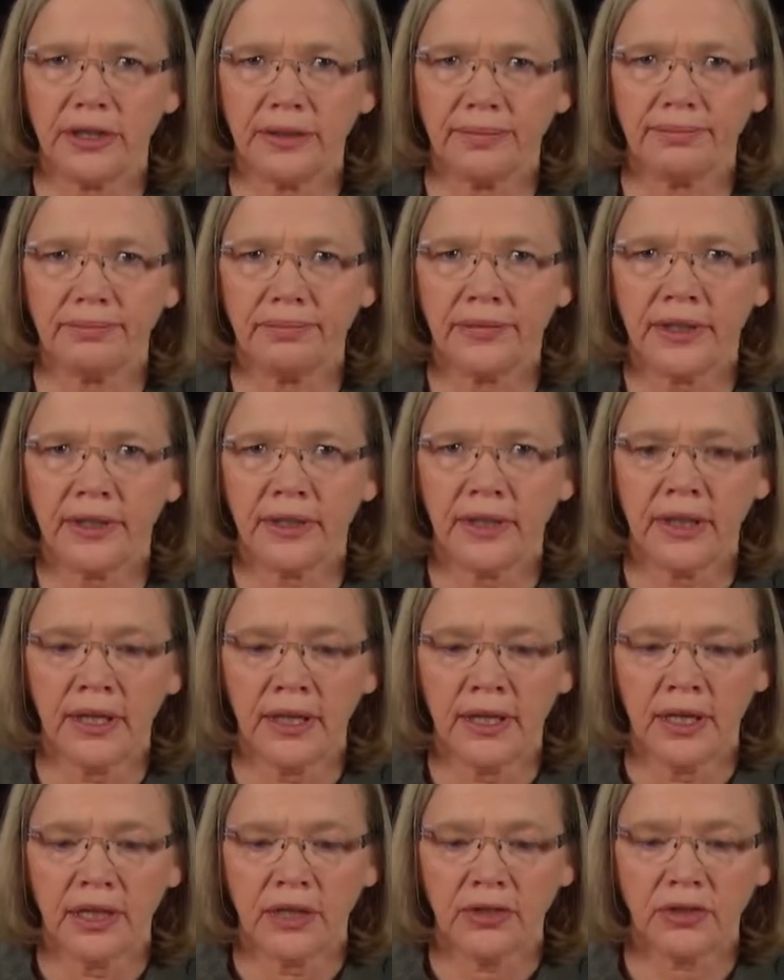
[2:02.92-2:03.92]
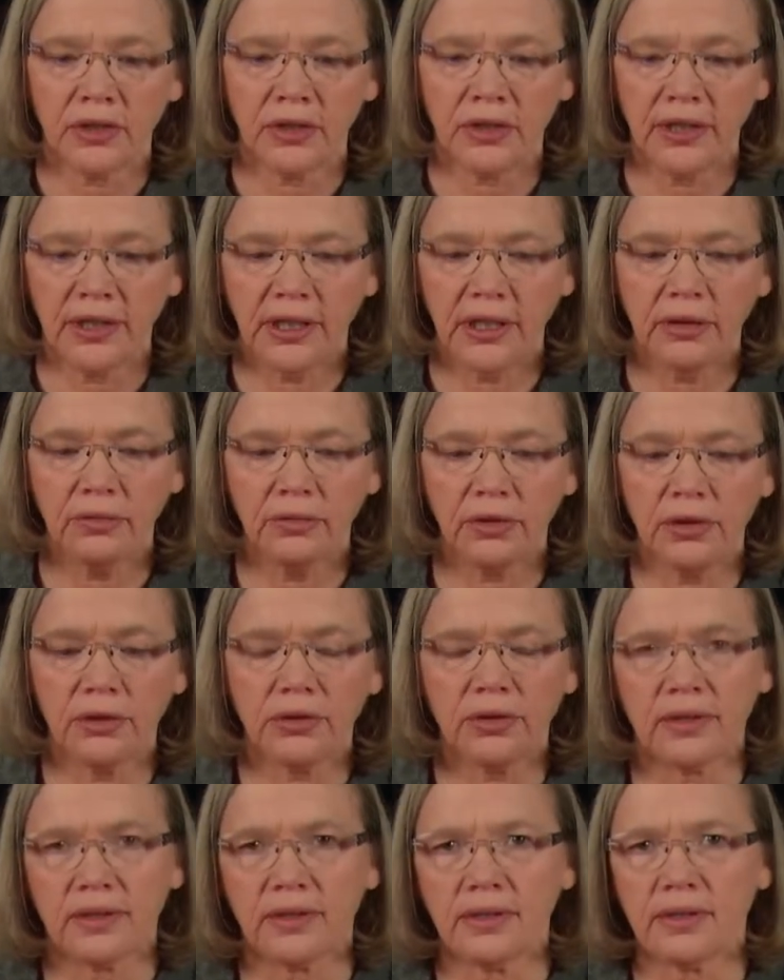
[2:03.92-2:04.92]
him. So he
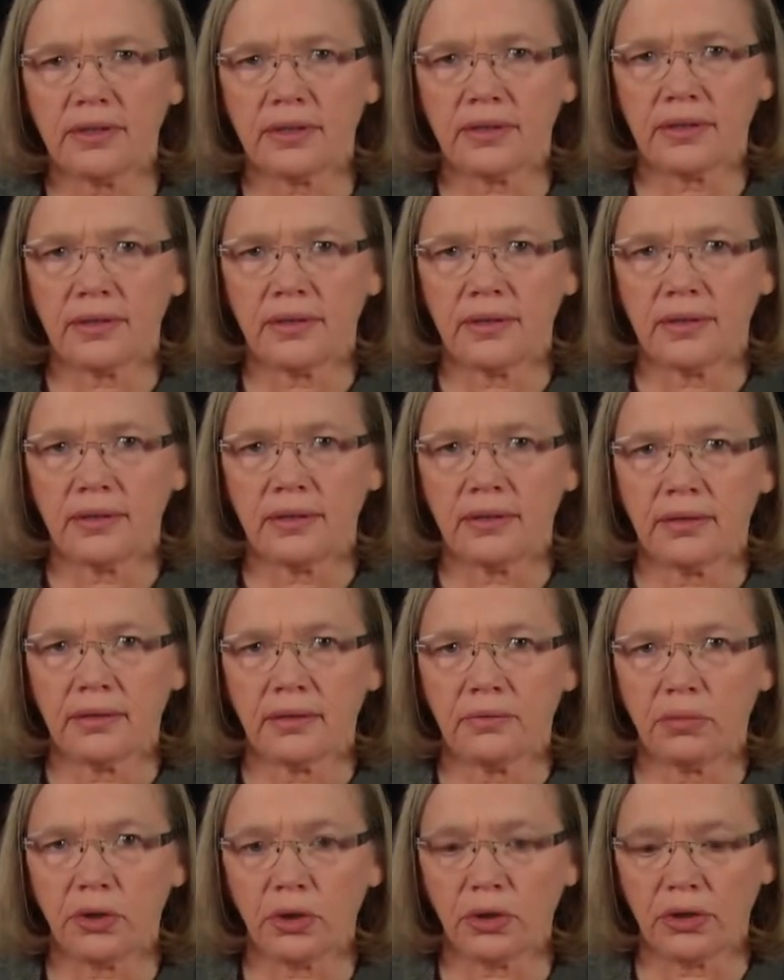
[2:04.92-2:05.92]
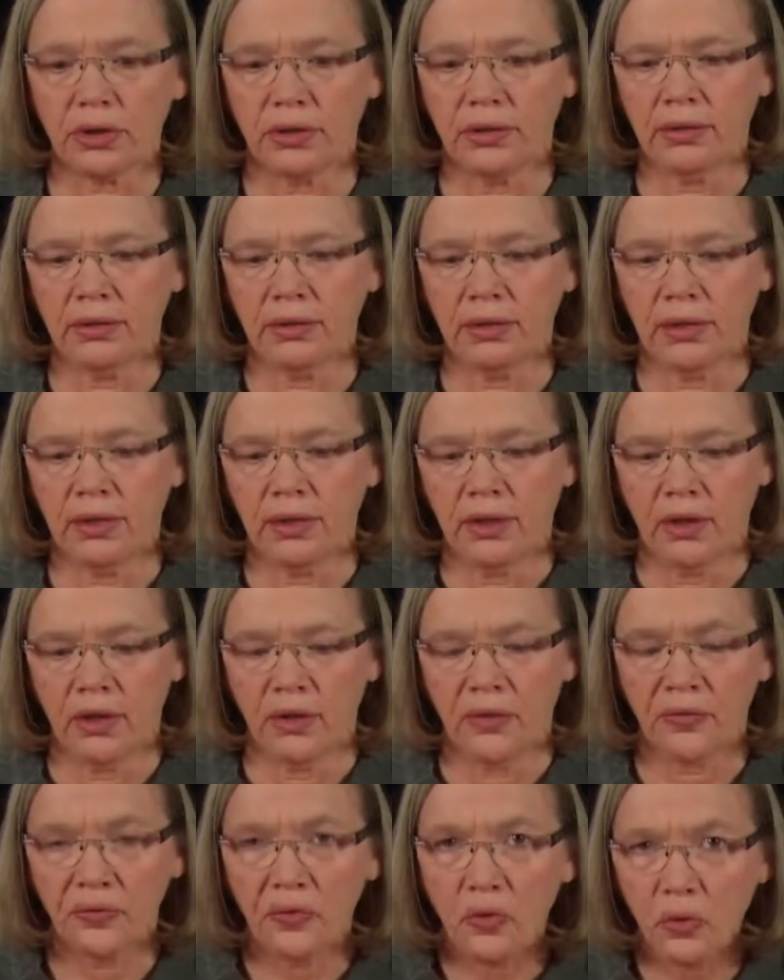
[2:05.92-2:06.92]
wrote this book
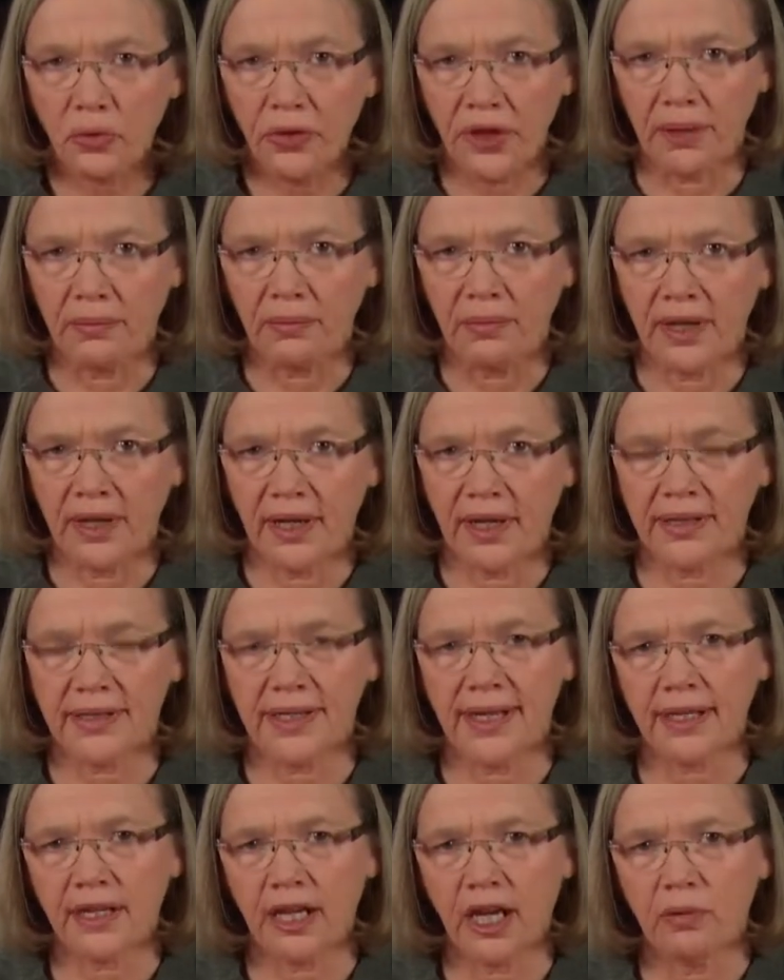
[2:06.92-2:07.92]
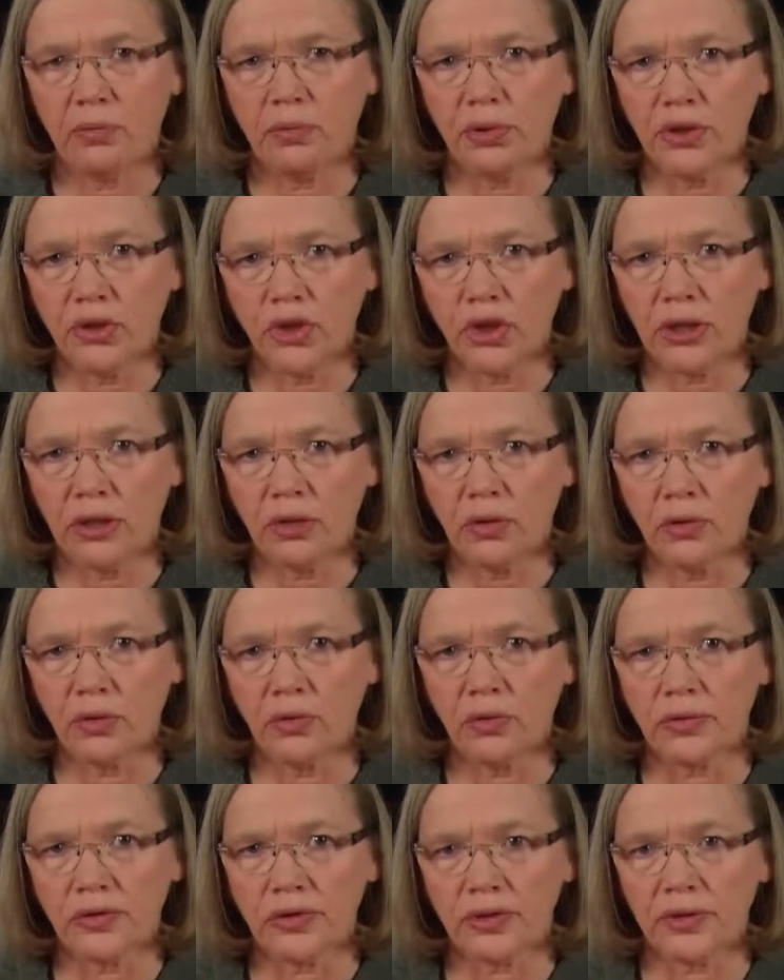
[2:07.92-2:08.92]
for them as like a bridging
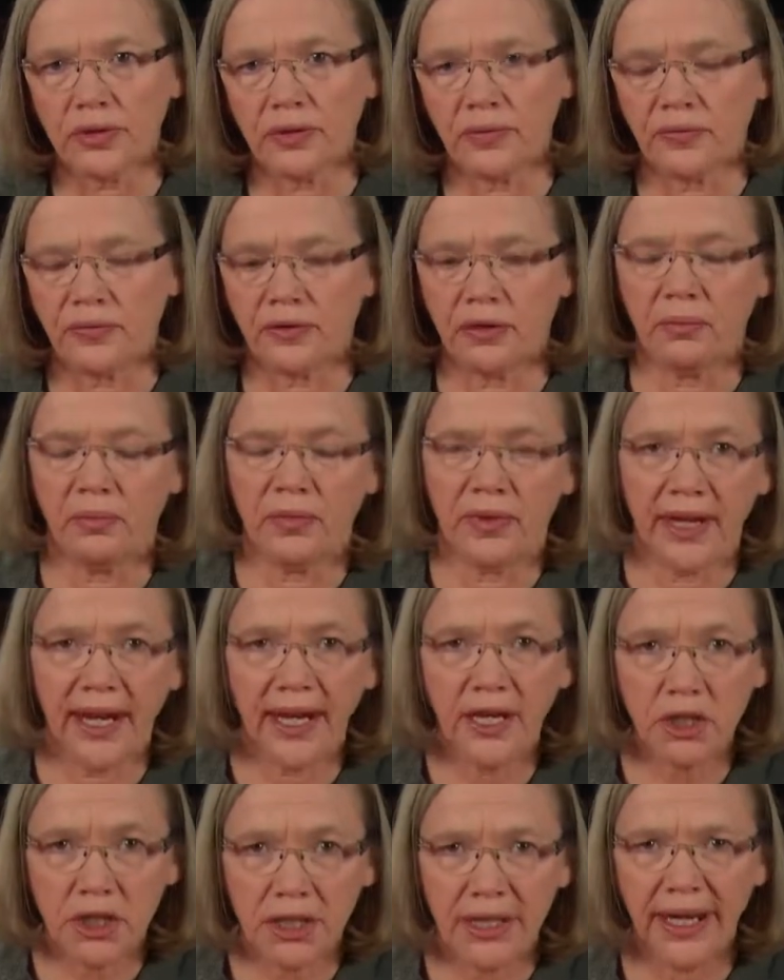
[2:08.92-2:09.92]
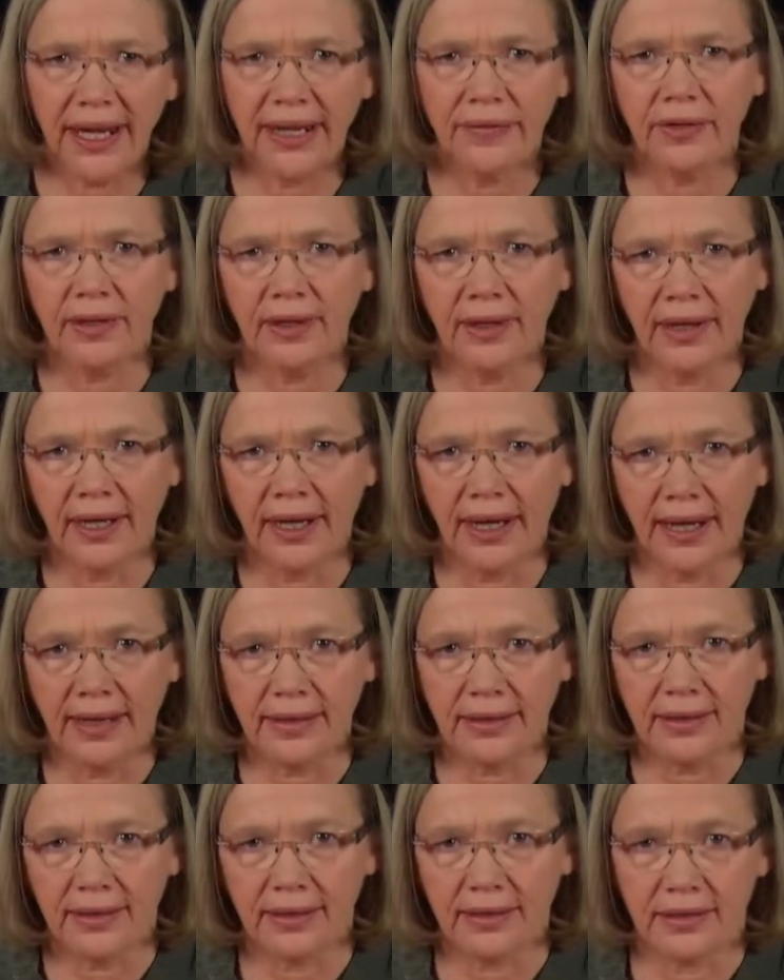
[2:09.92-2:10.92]
course from actually having
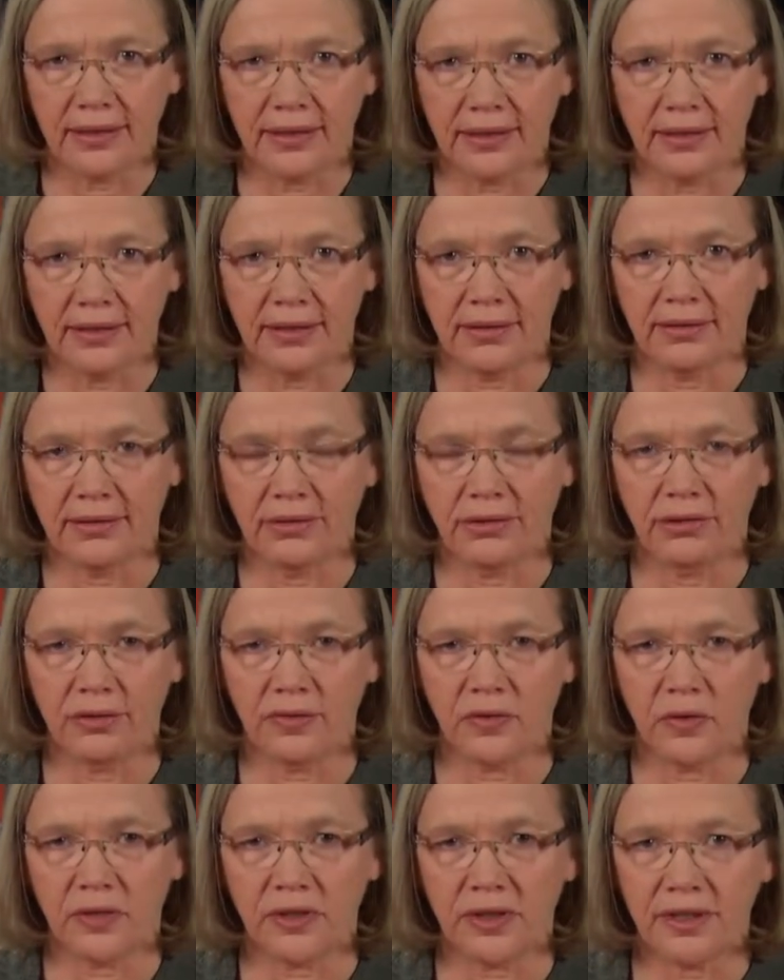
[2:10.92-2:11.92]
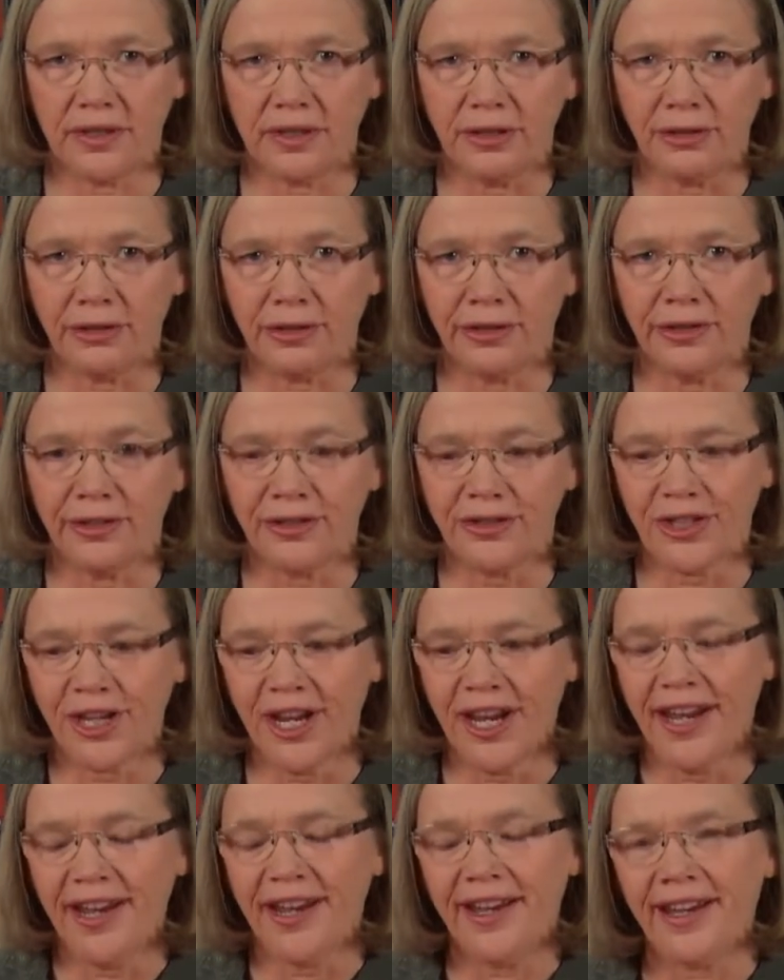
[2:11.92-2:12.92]
exited university college
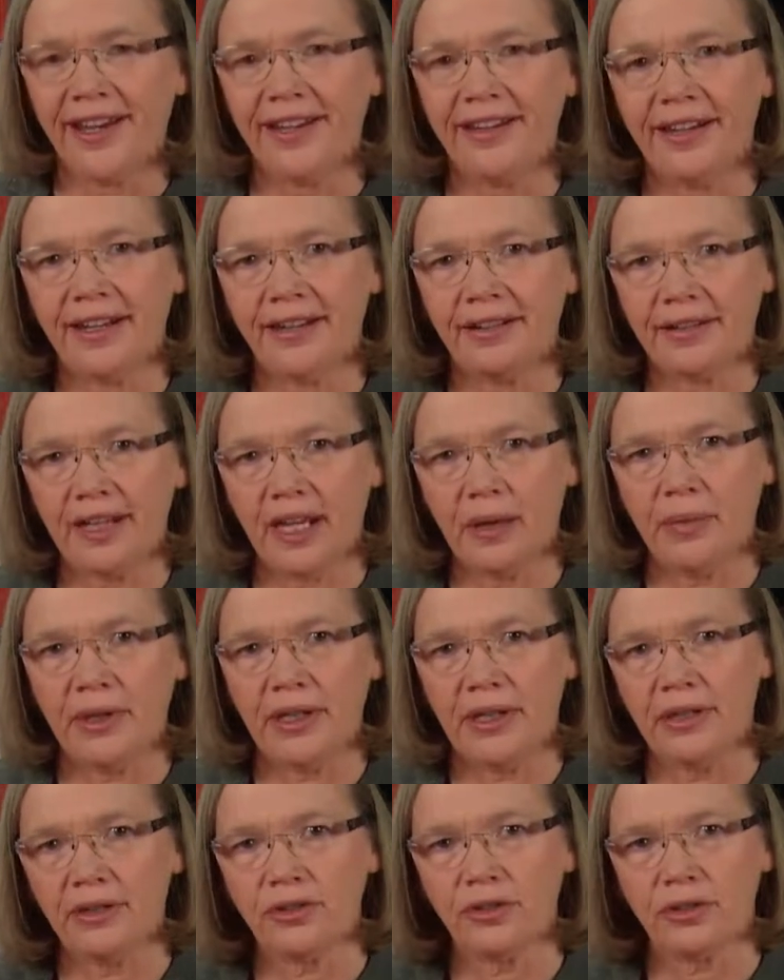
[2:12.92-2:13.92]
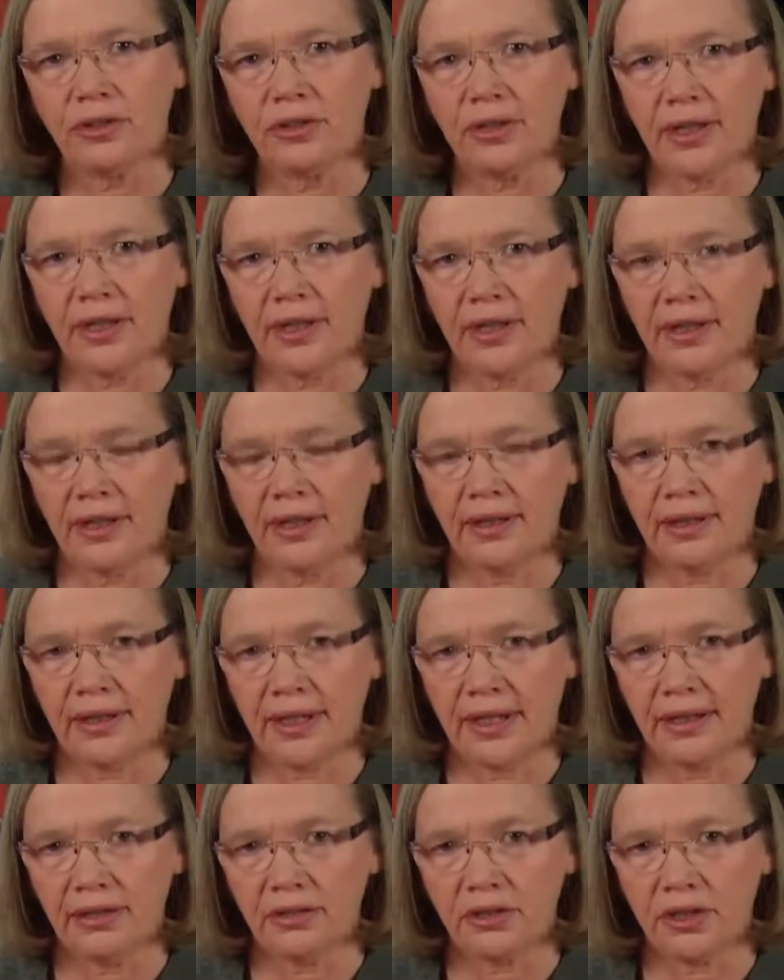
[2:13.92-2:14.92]
and now coming into an
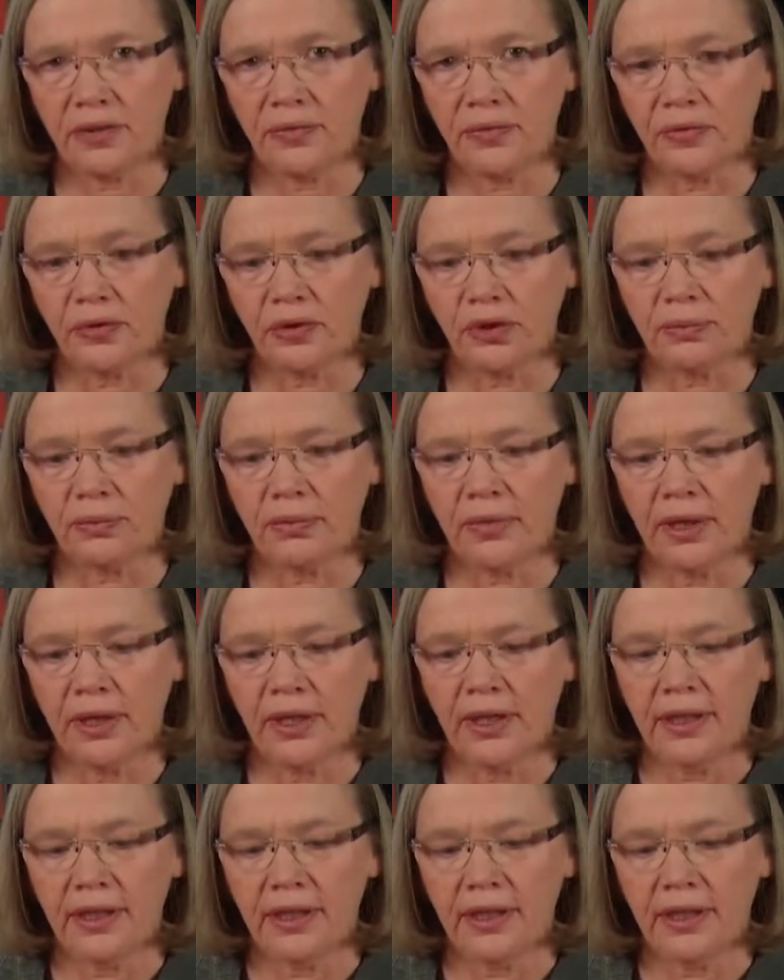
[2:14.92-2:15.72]
accounting firm.